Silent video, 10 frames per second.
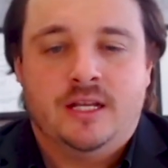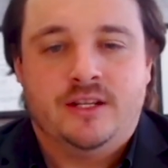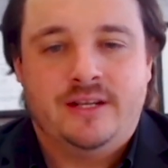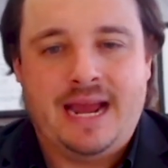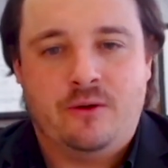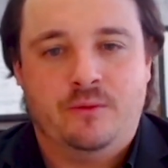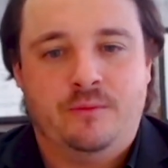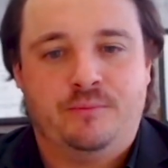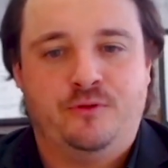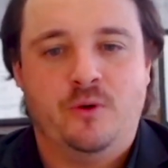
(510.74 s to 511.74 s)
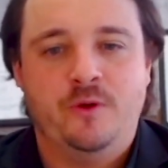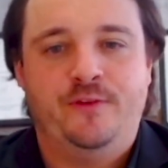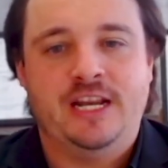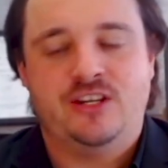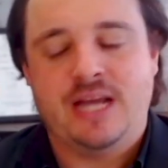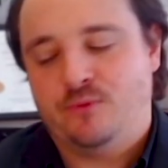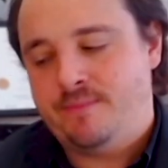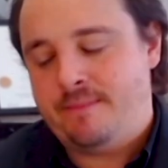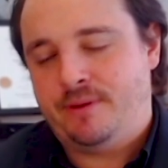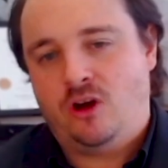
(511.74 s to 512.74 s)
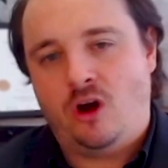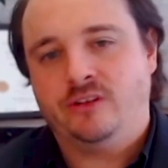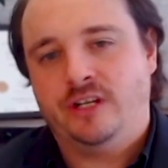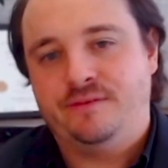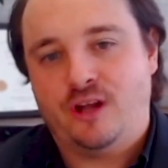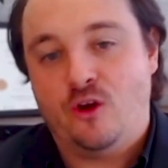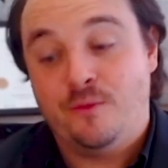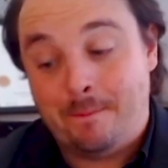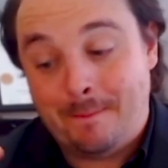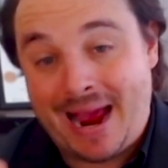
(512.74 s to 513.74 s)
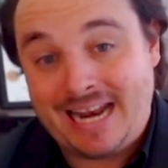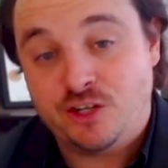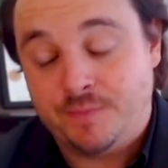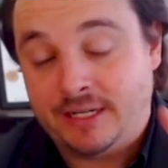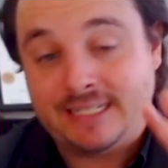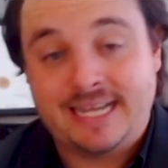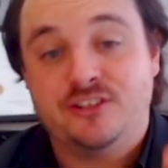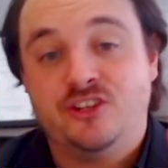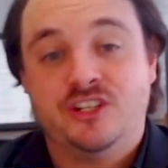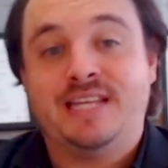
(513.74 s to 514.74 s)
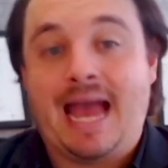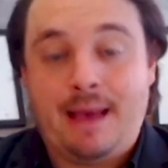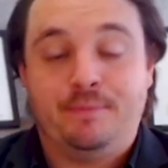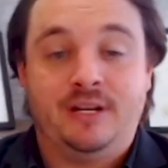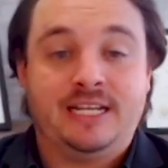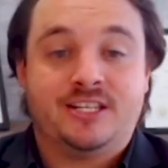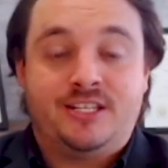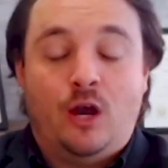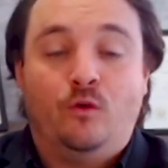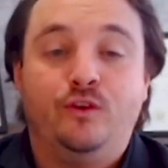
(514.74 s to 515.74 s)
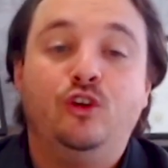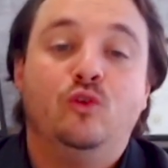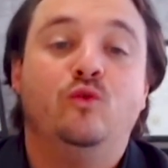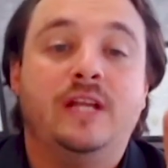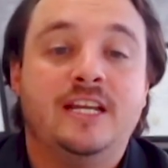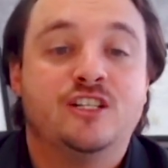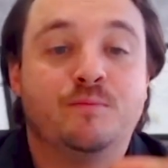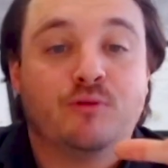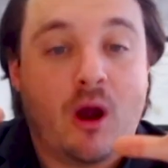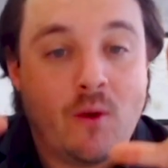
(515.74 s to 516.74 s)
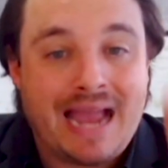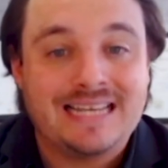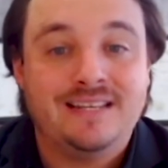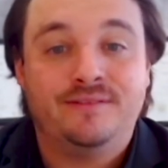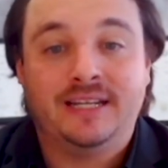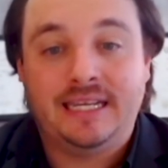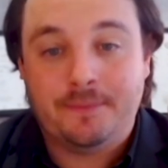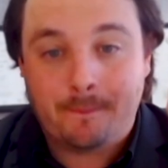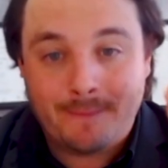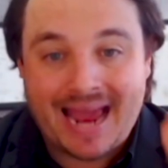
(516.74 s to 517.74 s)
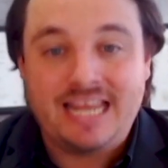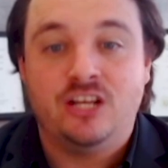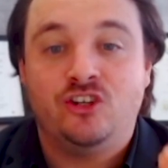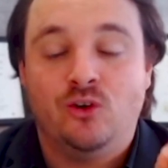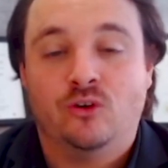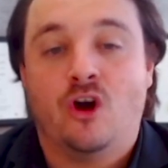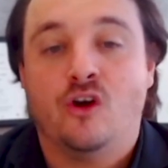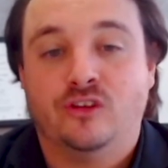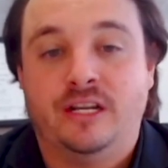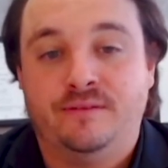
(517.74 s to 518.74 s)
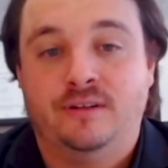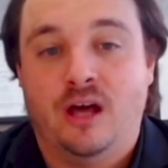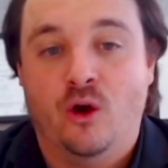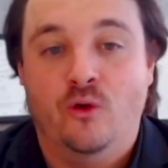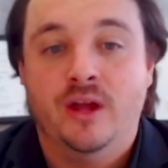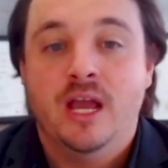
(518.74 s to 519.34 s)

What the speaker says: Now, before we finish up, remember, cognitive load management, it doesn't just happen itself. You need to proactively manage your cognitive load